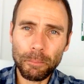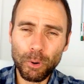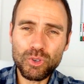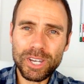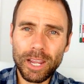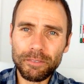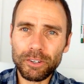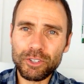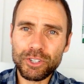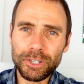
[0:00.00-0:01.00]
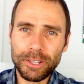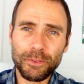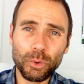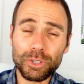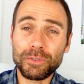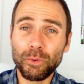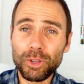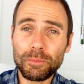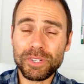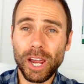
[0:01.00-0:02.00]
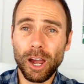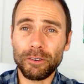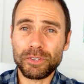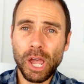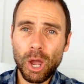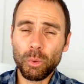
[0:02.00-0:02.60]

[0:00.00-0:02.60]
most evolutionary thoughts for themselves,